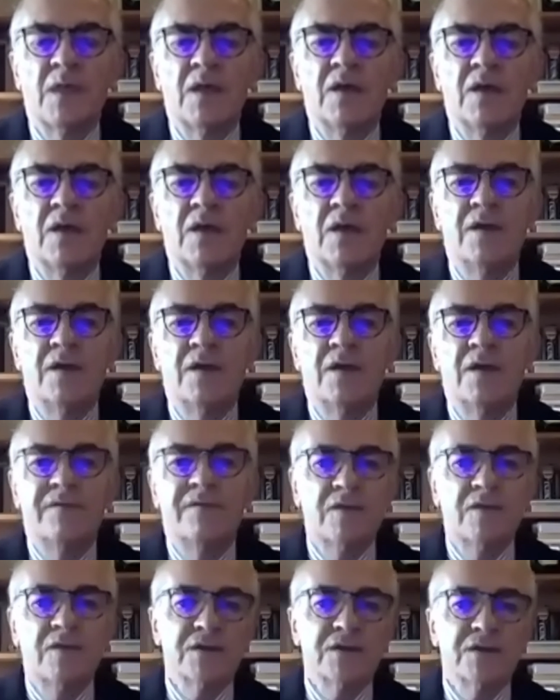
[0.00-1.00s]
The
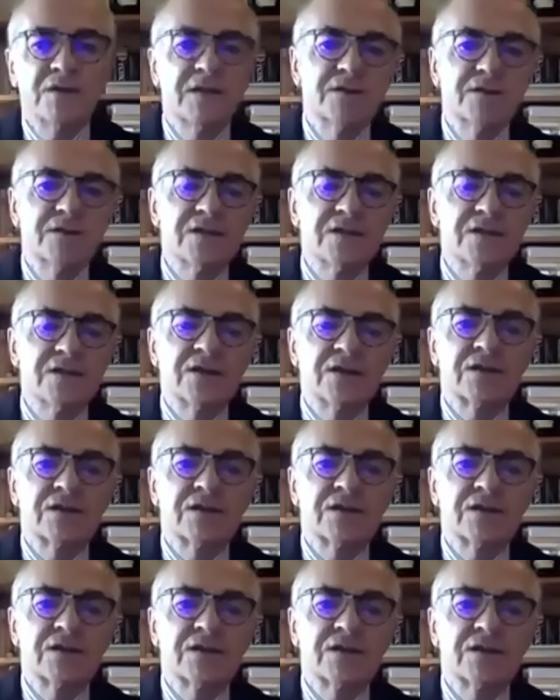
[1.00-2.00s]
first international airport
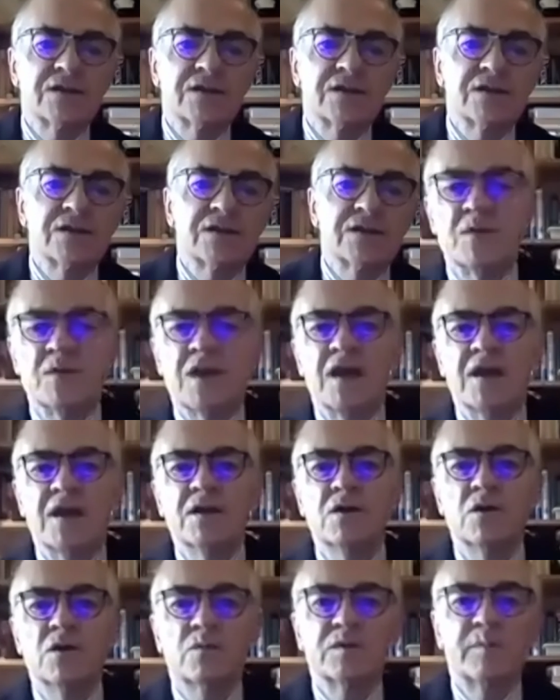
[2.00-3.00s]
in the UK
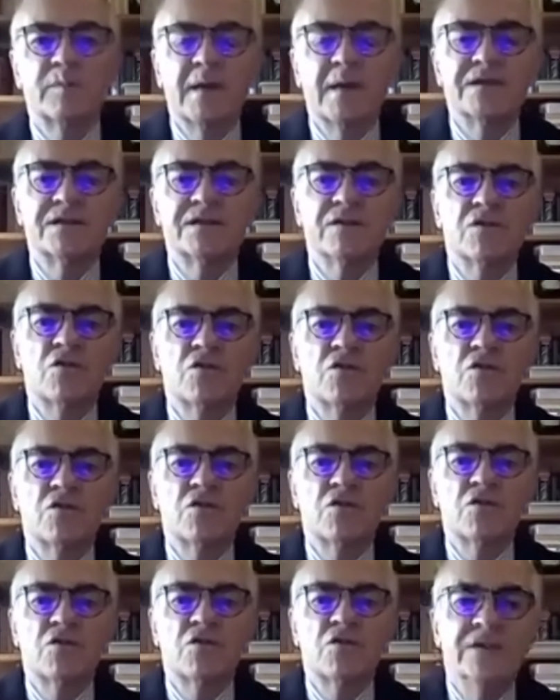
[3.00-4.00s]
was based in
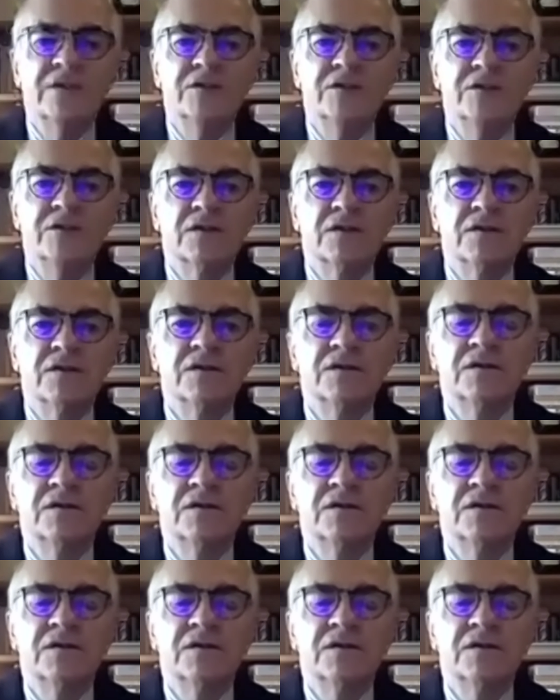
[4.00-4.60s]
Croydon in London.